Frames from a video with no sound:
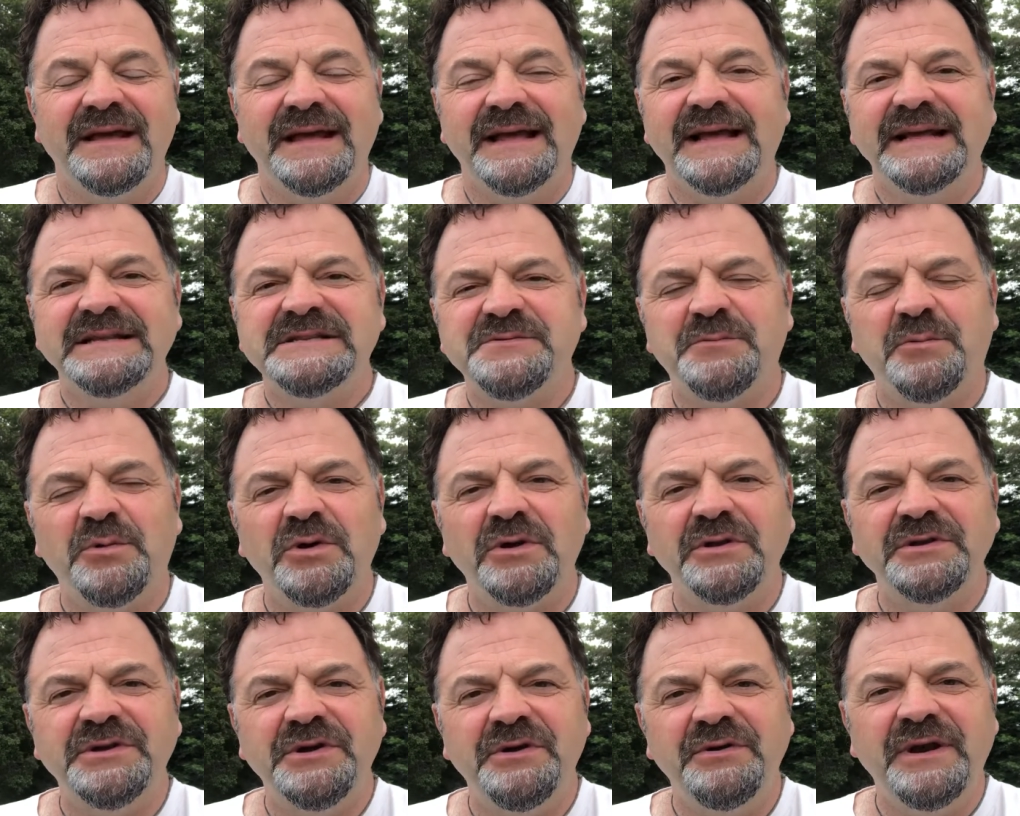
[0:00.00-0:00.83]
it's
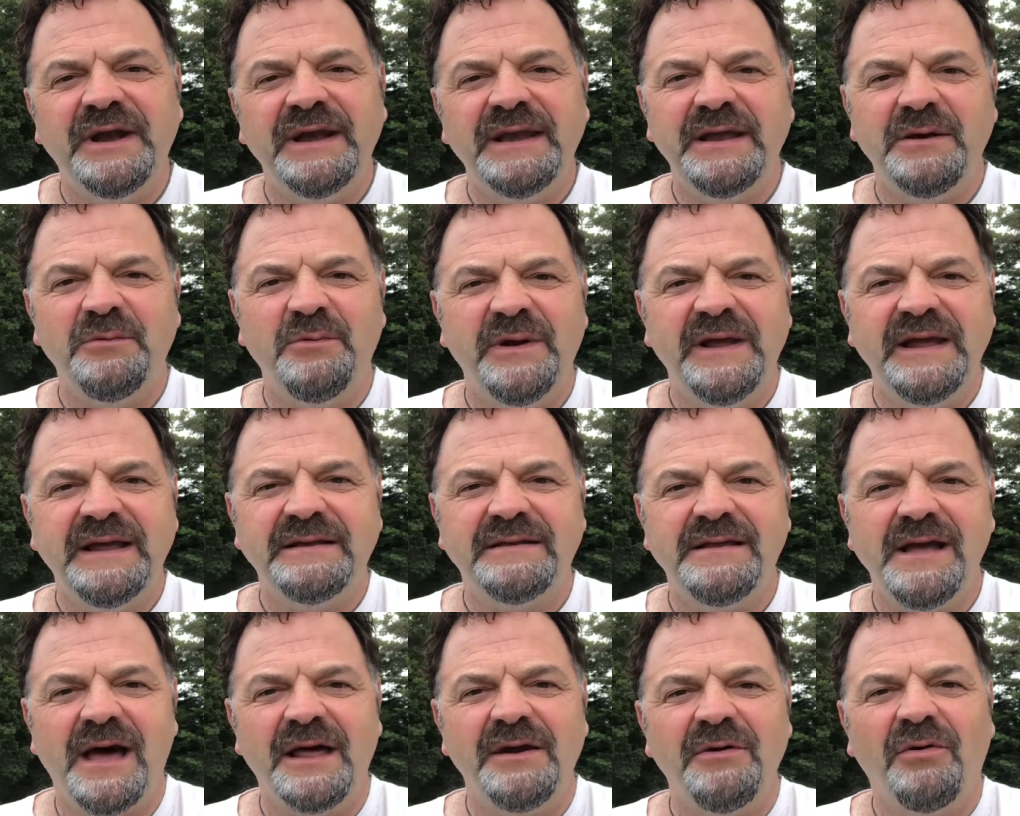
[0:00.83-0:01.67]

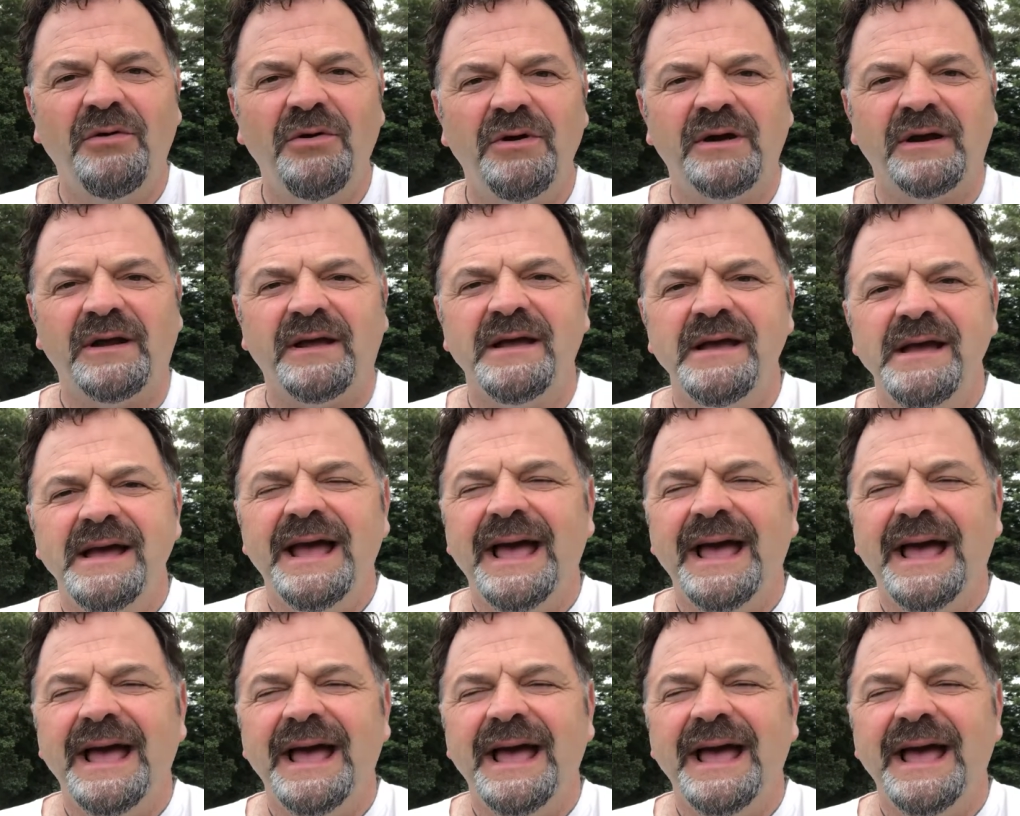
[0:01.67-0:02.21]
WorldUnityWeek.org.